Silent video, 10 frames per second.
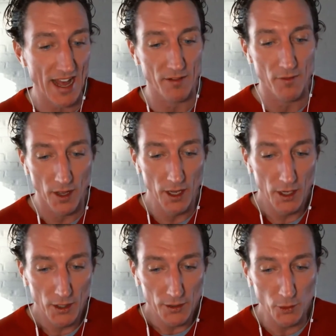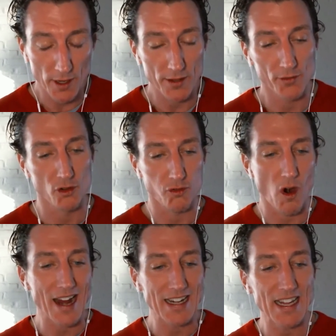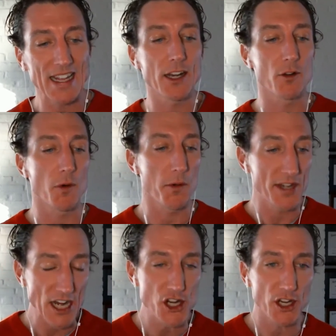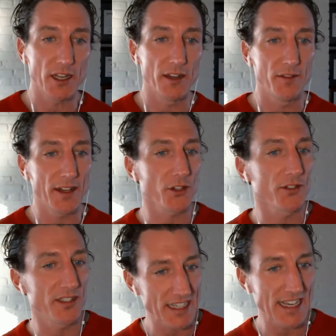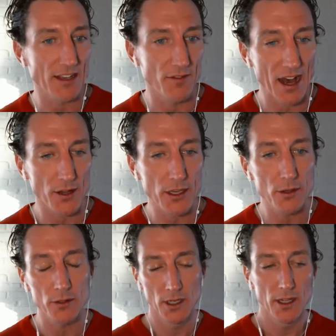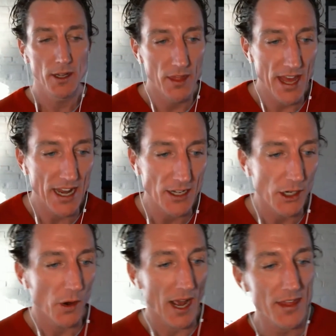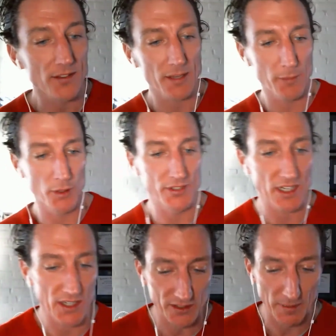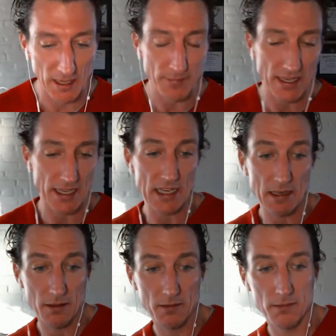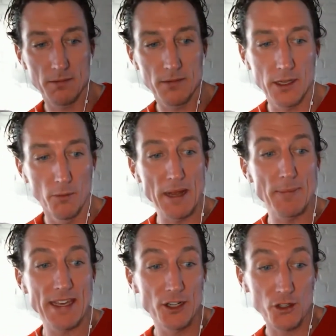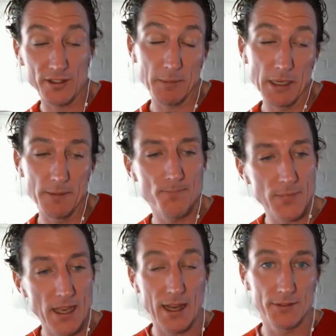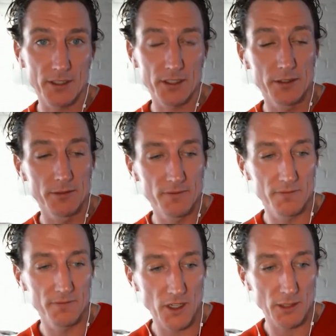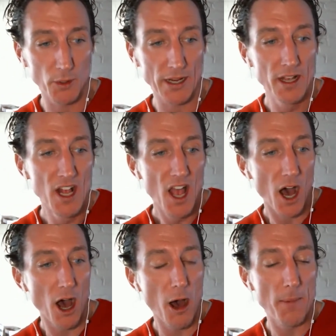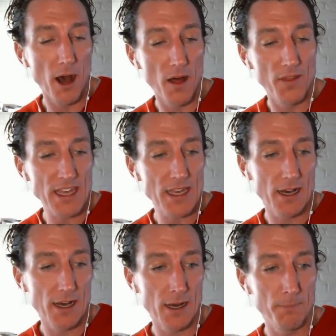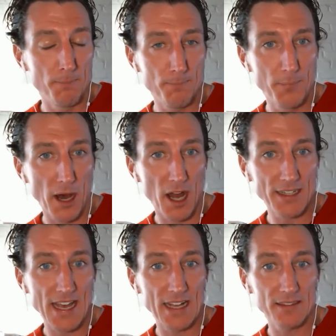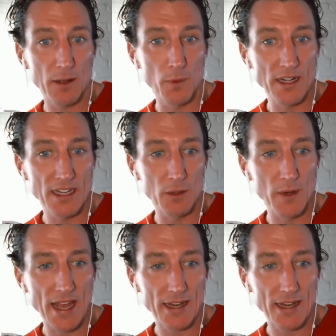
have sort of this grinding and a rotation and investors seeking value, then, I think some of those areas might be interesting. But yeah, it's a very good point. On the podcast that we did,